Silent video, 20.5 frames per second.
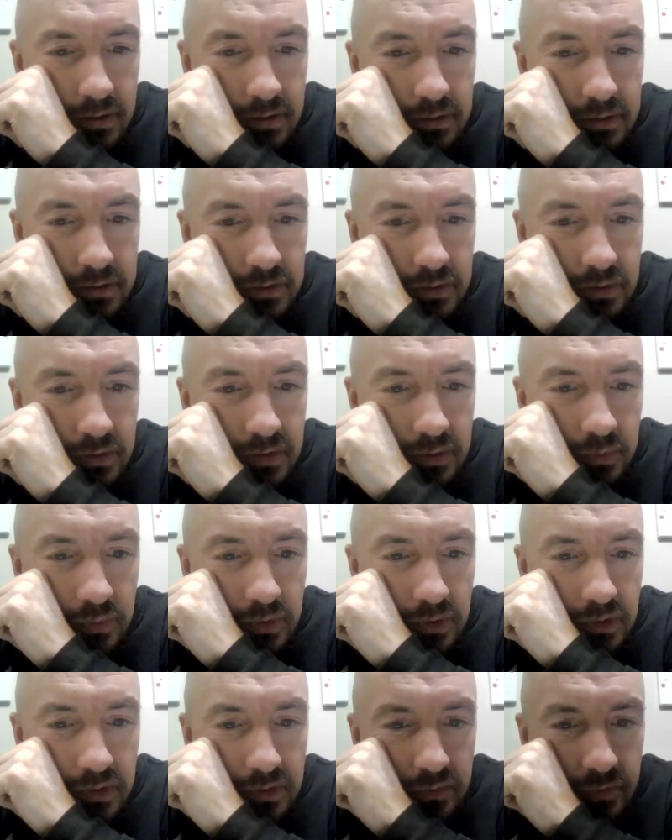So then we're
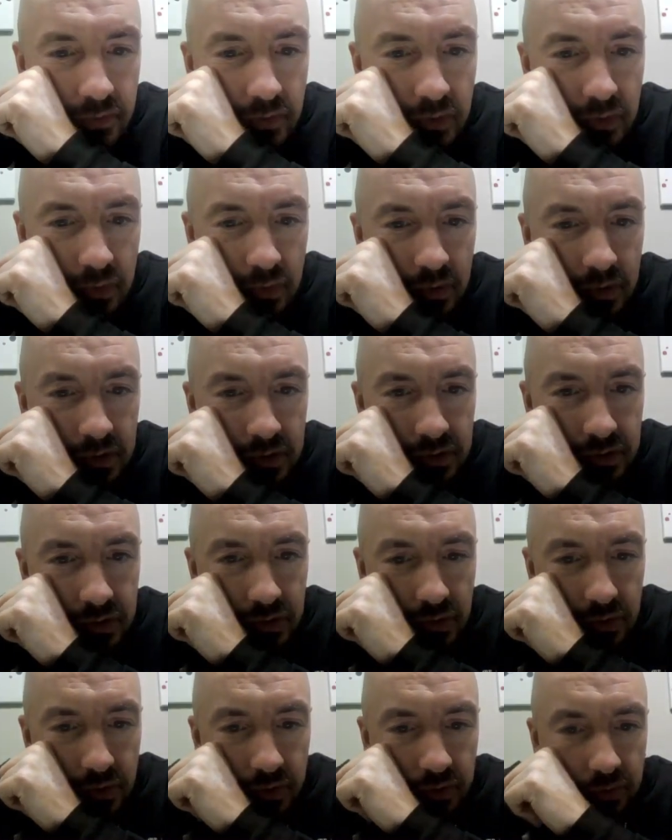looking for a 1,
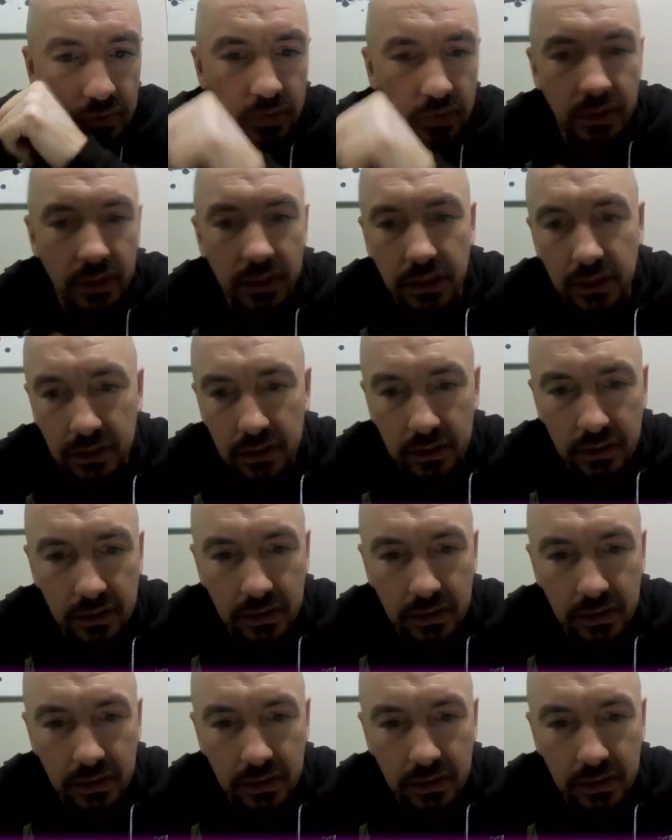2, 3.